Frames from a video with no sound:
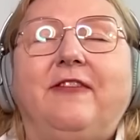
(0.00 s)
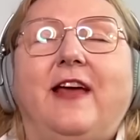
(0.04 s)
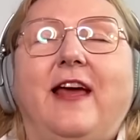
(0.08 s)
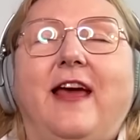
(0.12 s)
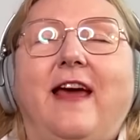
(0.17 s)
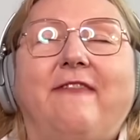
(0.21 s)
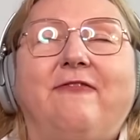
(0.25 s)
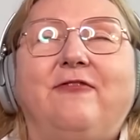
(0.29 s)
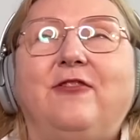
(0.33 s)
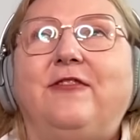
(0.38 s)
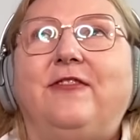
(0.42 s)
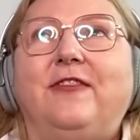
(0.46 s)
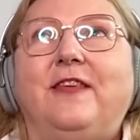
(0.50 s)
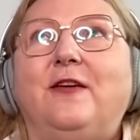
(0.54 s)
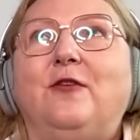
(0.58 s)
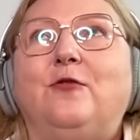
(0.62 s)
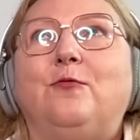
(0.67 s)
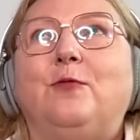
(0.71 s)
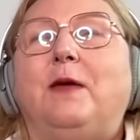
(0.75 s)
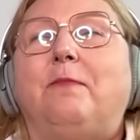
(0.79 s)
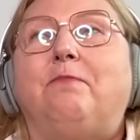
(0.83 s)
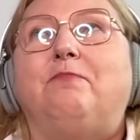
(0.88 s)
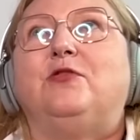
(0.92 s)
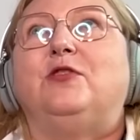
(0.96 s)
everything
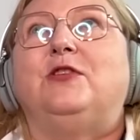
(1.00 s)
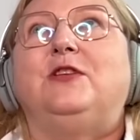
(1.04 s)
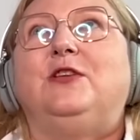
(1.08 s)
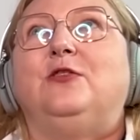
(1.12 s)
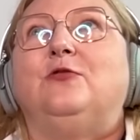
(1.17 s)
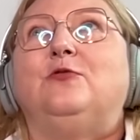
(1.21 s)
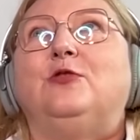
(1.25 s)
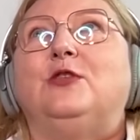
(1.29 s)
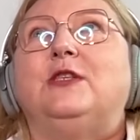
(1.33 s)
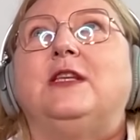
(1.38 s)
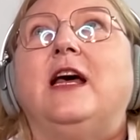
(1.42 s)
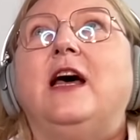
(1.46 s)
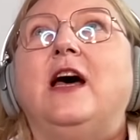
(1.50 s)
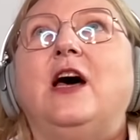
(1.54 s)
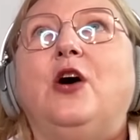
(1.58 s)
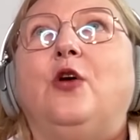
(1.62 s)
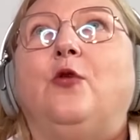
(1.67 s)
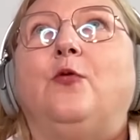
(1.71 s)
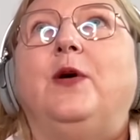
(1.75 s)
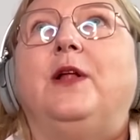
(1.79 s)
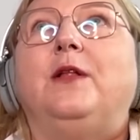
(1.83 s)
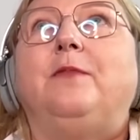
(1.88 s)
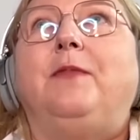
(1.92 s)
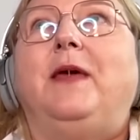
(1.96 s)
we produce
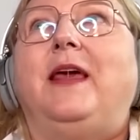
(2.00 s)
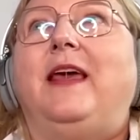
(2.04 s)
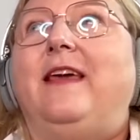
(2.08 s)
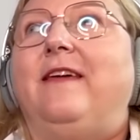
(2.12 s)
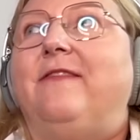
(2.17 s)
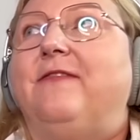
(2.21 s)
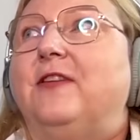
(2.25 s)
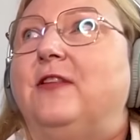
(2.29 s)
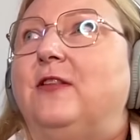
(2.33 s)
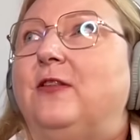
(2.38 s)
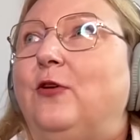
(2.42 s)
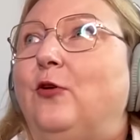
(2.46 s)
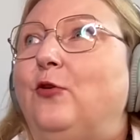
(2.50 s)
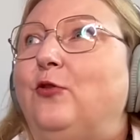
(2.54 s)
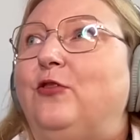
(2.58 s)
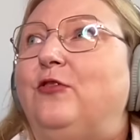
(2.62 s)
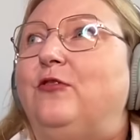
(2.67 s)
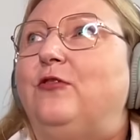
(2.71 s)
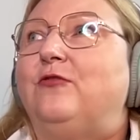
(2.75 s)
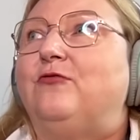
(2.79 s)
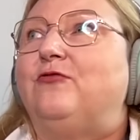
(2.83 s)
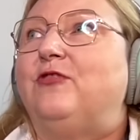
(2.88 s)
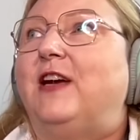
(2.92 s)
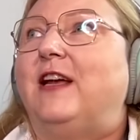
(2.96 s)
will be even not
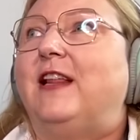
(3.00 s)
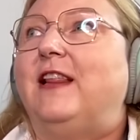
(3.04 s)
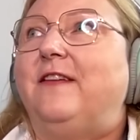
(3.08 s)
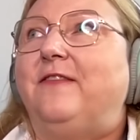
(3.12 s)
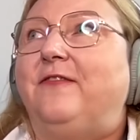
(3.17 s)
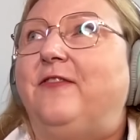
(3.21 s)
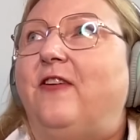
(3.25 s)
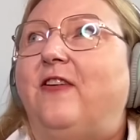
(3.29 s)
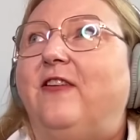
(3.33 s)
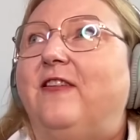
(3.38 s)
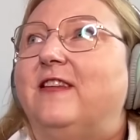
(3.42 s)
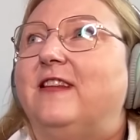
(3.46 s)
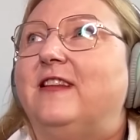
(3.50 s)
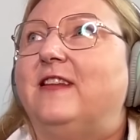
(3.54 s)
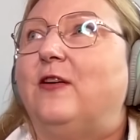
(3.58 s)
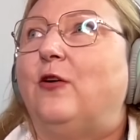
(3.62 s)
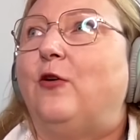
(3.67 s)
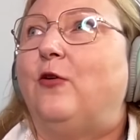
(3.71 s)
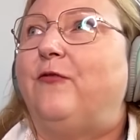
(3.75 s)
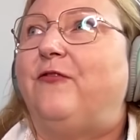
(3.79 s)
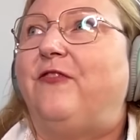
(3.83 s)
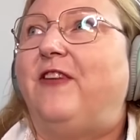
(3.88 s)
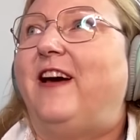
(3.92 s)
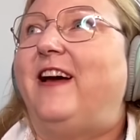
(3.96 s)
relevant
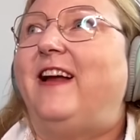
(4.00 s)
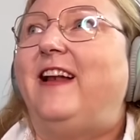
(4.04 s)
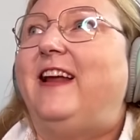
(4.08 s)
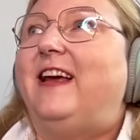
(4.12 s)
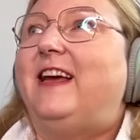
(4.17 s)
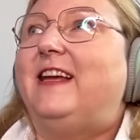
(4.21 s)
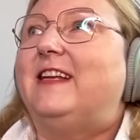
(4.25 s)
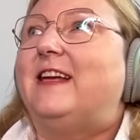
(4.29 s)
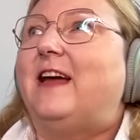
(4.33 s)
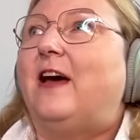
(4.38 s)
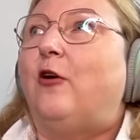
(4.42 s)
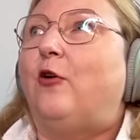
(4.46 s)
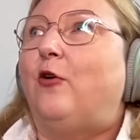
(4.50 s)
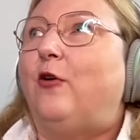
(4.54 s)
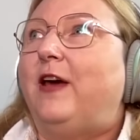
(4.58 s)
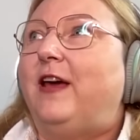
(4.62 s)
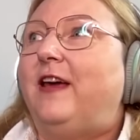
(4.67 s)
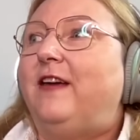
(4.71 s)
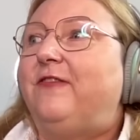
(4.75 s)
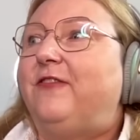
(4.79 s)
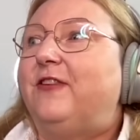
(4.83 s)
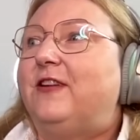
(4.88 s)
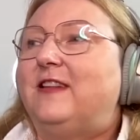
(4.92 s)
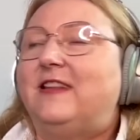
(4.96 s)
or valid or
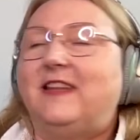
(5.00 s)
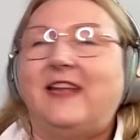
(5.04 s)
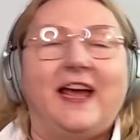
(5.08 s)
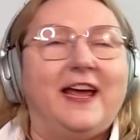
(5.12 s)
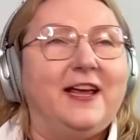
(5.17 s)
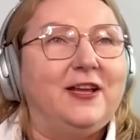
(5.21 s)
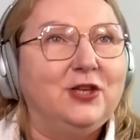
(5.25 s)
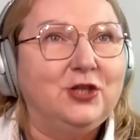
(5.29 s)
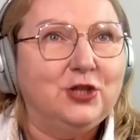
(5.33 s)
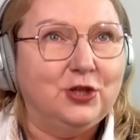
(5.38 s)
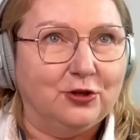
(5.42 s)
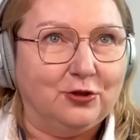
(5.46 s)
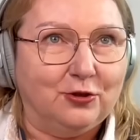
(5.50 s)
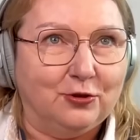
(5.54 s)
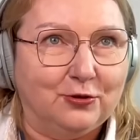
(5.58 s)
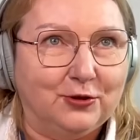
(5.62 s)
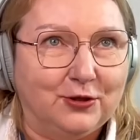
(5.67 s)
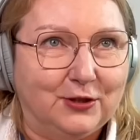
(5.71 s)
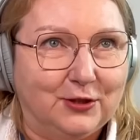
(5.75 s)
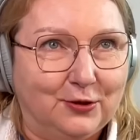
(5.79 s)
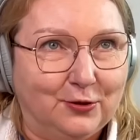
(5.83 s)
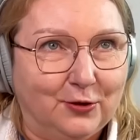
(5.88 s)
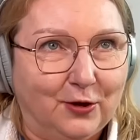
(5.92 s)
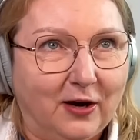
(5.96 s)
even
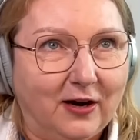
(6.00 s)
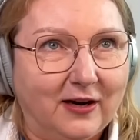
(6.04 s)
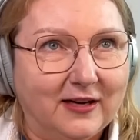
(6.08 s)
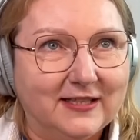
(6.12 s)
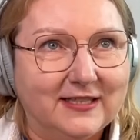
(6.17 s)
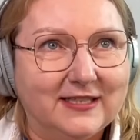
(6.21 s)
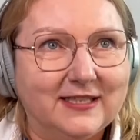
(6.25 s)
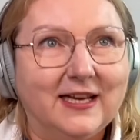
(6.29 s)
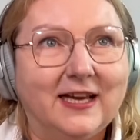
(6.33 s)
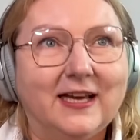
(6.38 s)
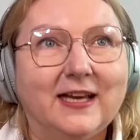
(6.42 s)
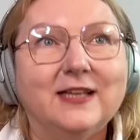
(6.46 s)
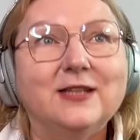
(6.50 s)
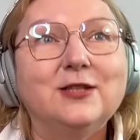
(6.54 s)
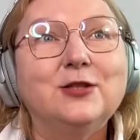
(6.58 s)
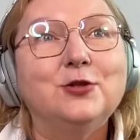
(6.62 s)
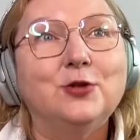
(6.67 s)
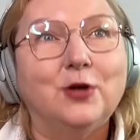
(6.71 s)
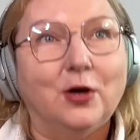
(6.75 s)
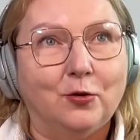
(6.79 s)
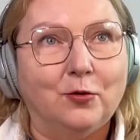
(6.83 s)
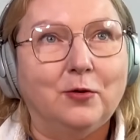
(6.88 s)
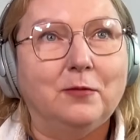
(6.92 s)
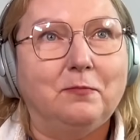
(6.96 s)
dangerous to us and
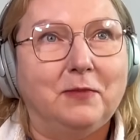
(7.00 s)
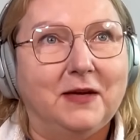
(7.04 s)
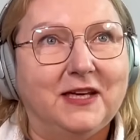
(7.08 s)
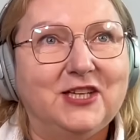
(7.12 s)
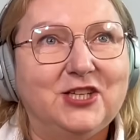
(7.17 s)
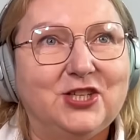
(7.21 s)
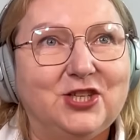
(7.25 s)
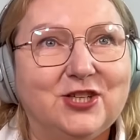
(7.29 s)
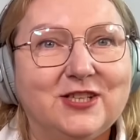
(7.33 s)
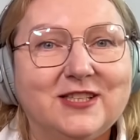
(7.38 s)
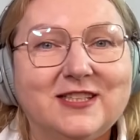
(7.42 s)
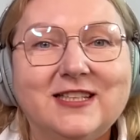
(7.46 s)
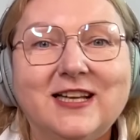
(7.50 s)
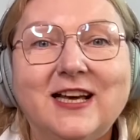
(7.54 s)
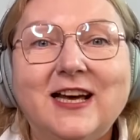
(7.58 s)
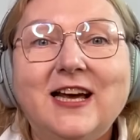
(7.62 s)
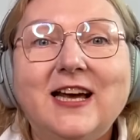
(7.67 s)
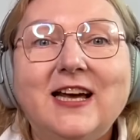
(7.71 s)
to our patients?